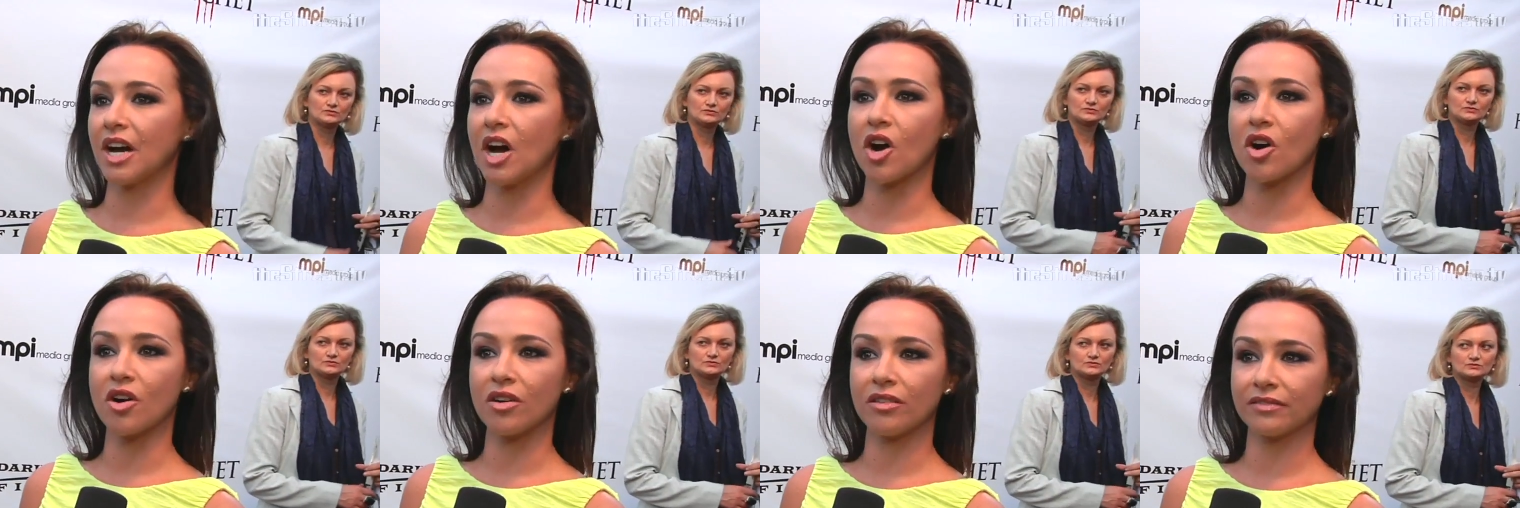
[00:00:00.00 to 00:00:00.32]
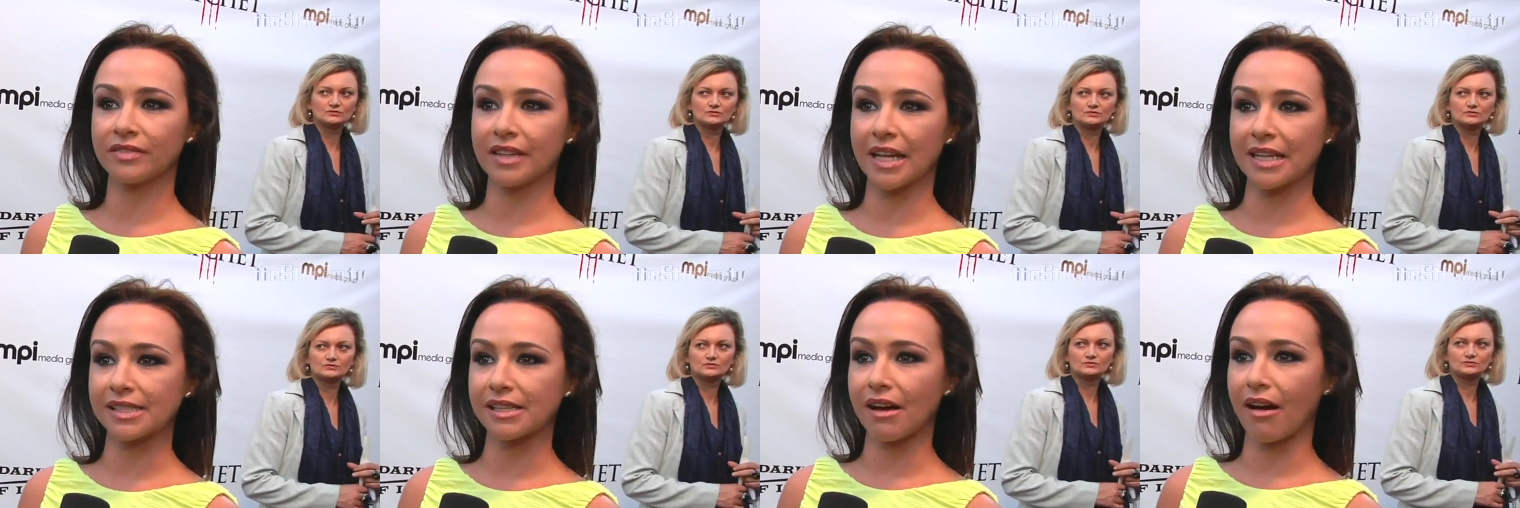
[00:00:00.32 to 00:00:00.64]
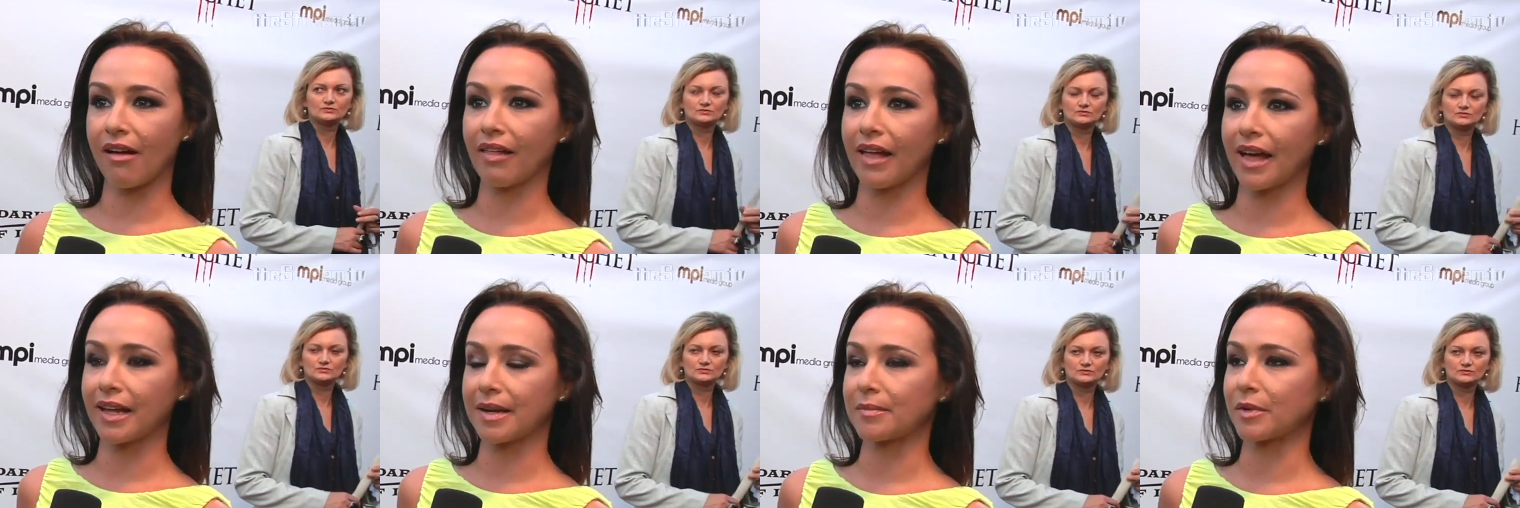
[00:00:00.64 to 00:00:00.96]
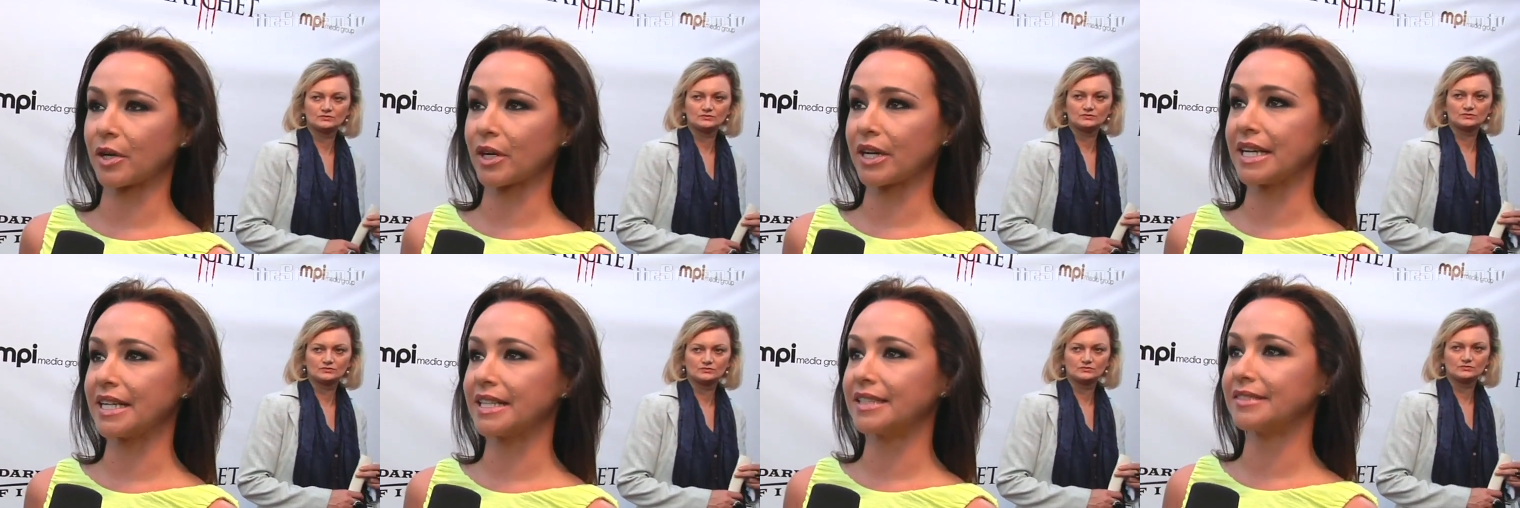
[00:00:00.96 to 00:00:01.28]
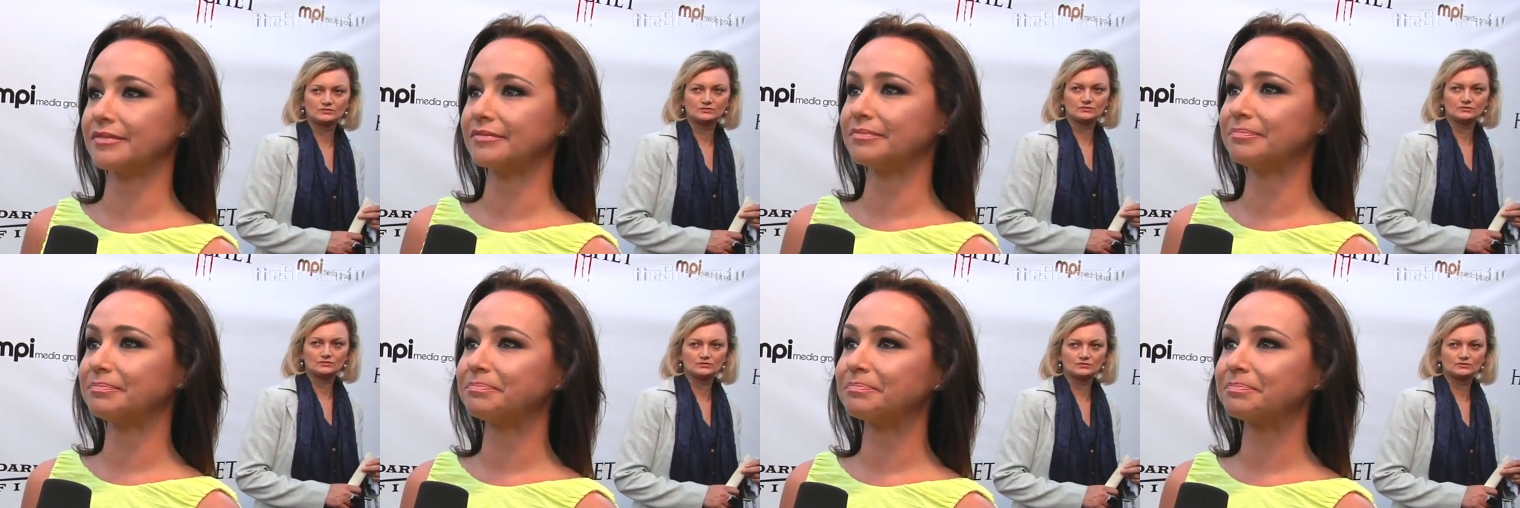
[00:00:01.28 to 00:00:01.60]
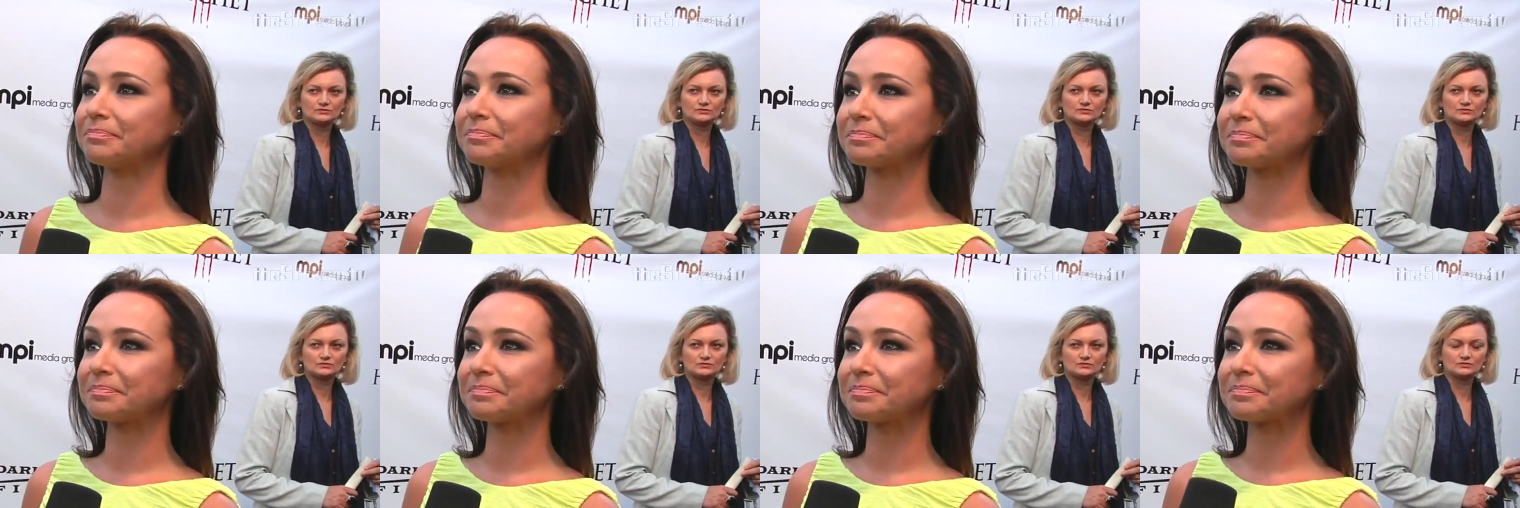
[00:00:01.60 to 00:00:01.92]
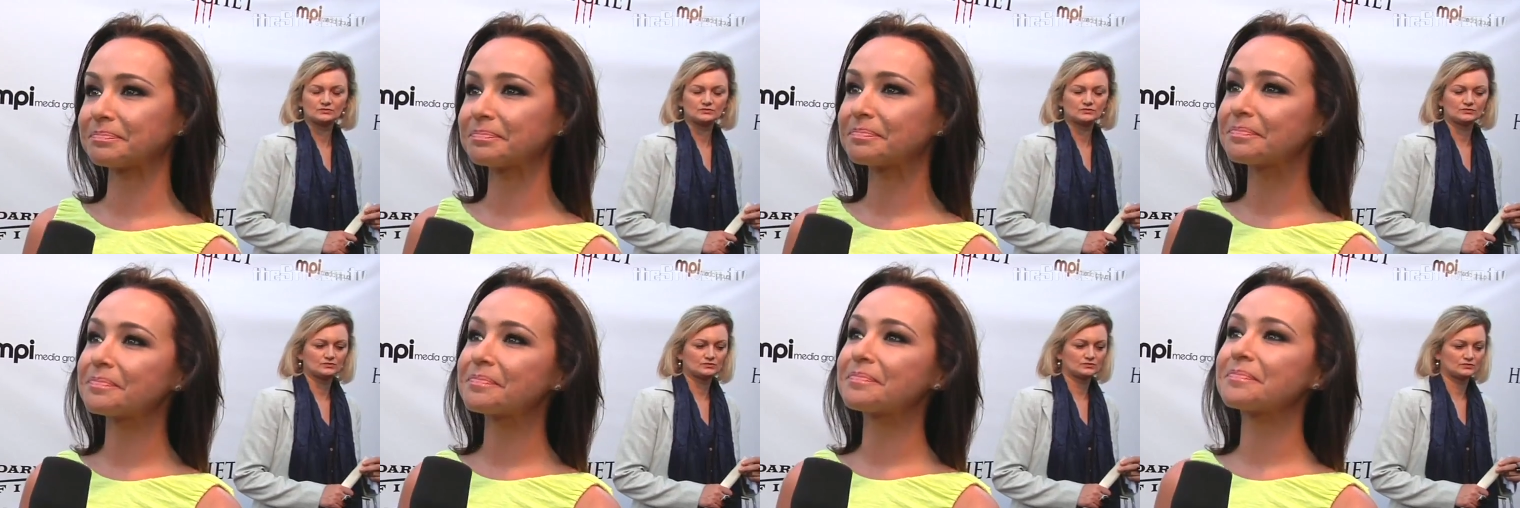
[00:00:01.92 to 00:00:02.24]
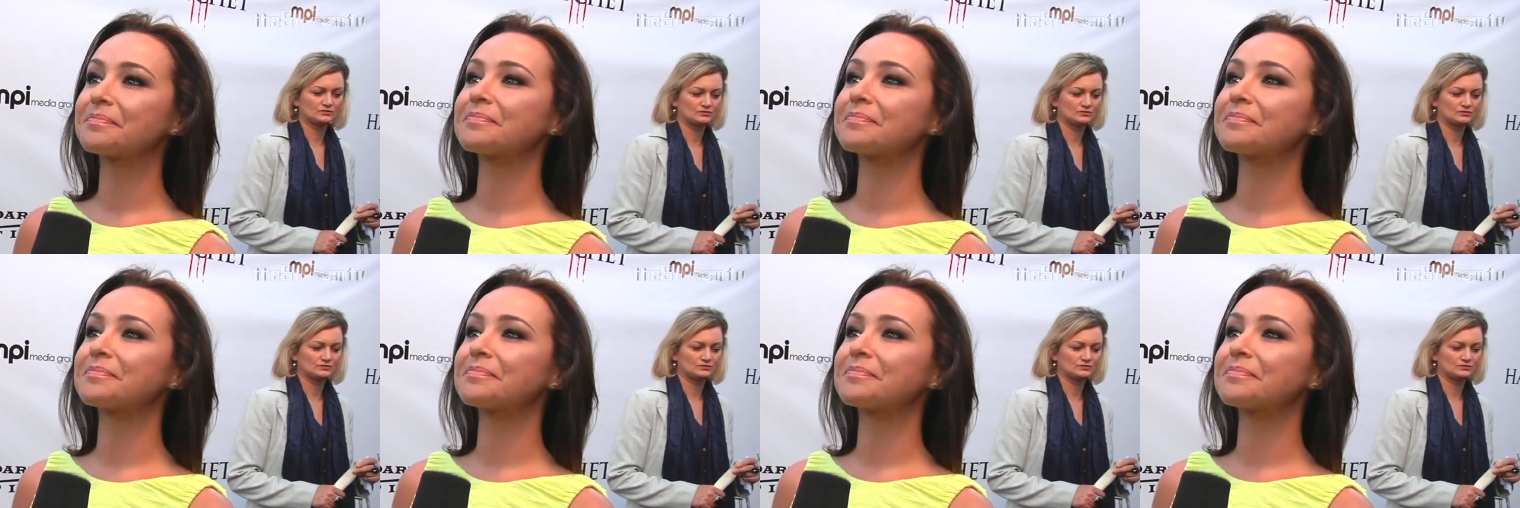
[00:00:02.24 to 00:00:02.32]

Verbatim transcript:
Speaker 1: no, that's all Adam Green. So